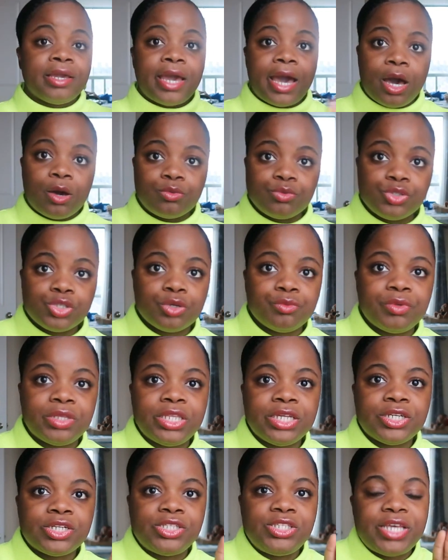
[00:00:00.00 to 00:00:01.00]
Gowns are
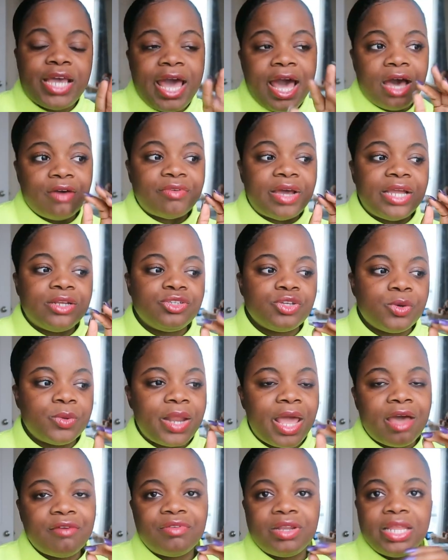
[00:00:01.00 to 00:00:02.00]
really good to have. I
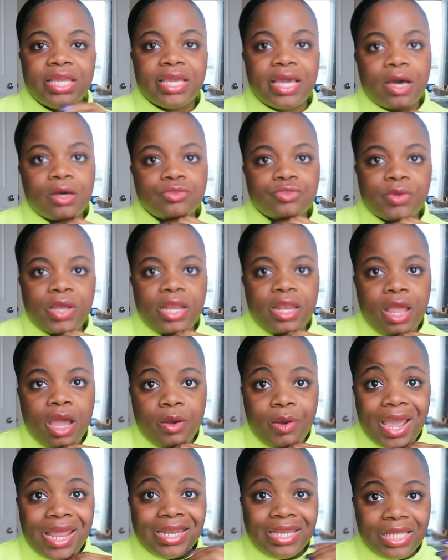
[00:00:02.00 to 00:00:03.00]
don't have any gowns right
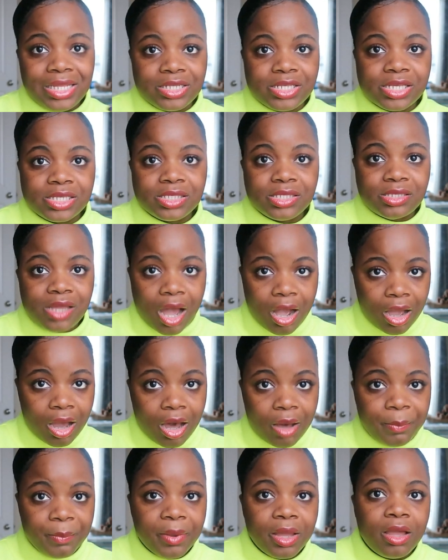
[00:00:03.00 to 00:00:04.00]
now. I need to stock
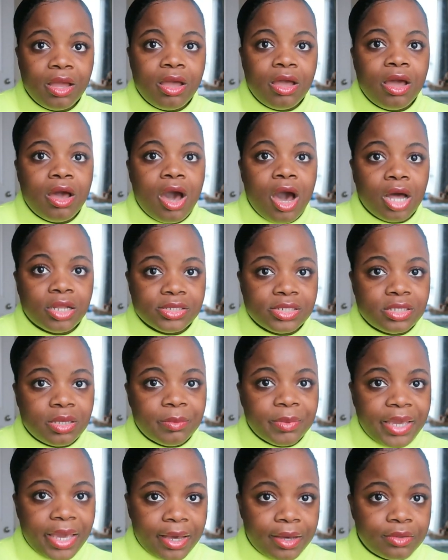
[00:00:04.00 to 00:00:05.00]
up on
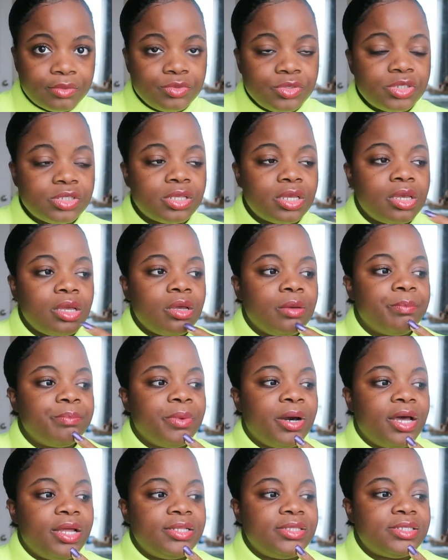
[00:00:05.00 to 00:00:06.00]
some gowns,
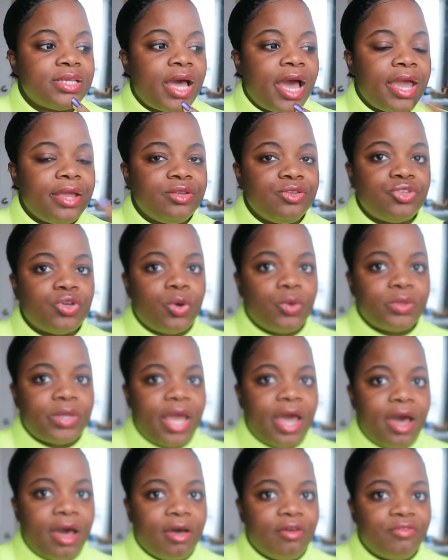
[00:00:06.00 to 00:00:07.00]
but I don't
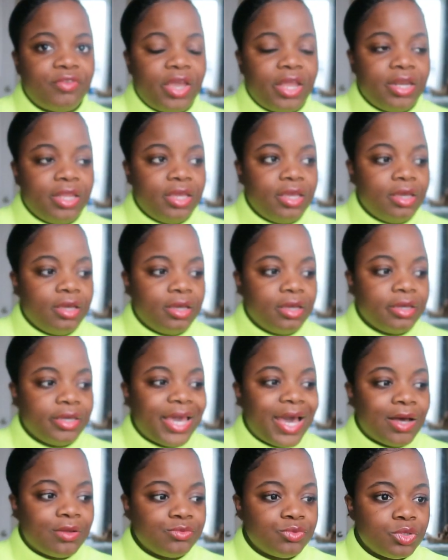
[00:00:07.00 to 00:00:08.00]
have any
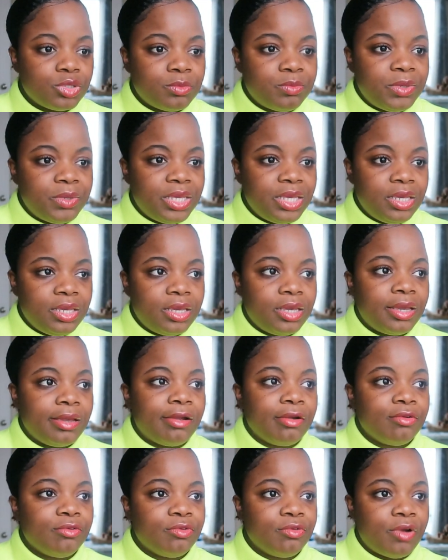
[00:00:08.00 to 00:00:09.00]
gowns with me
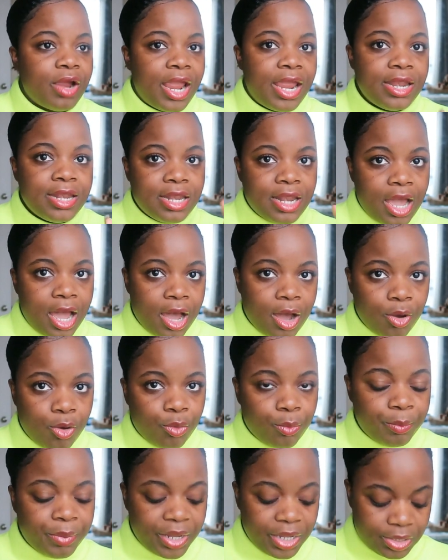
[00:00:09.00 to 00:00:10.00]
right
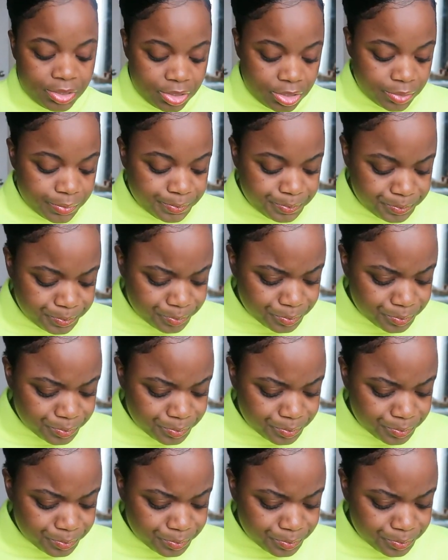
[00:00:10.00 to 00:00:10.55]
now. But